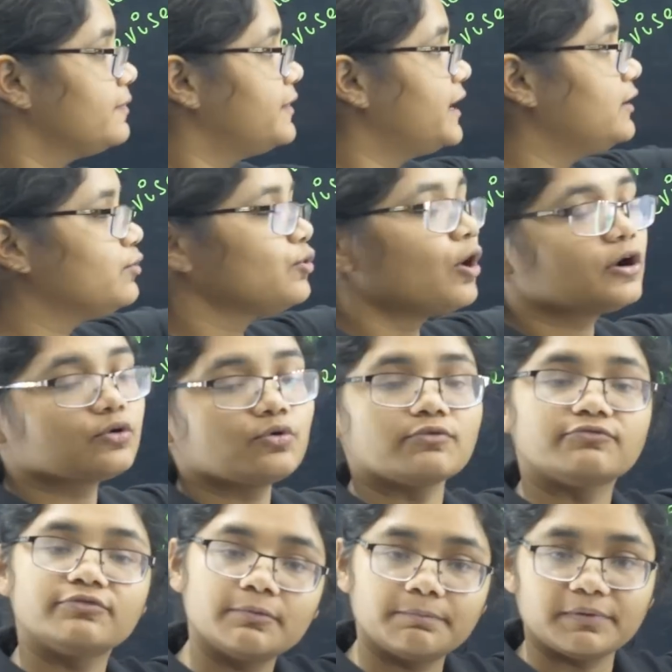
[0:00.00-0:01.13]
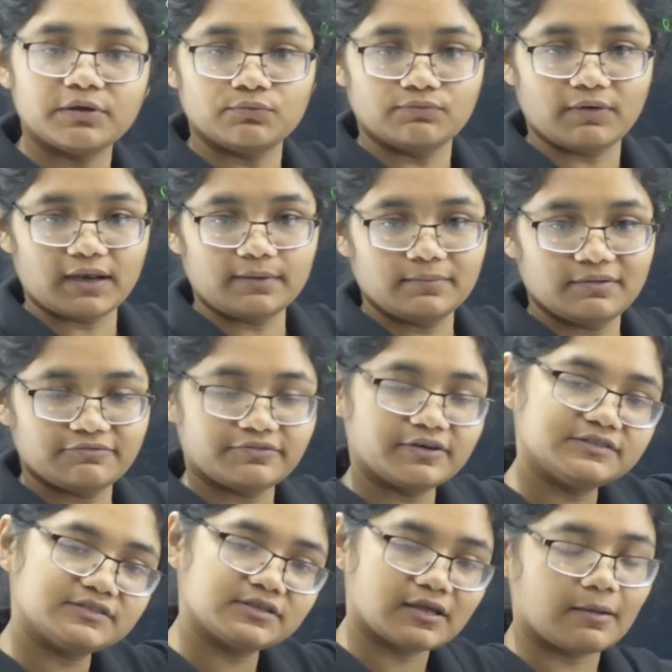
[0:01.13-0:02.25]
then do not go for PU1.
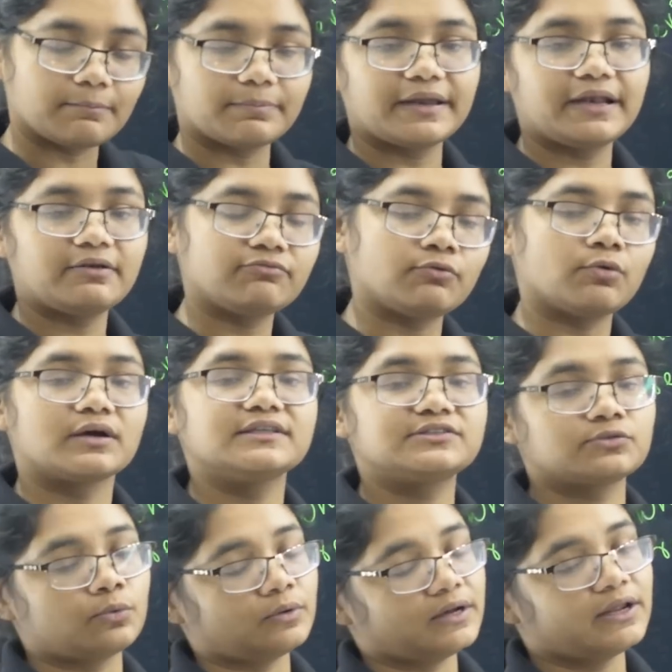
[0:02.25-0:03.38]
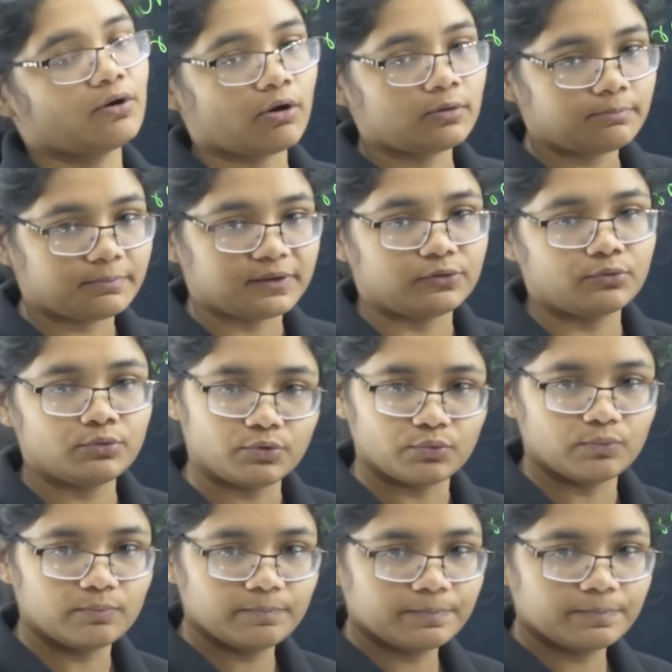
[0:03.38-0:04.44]
First complete, focus only on PU2.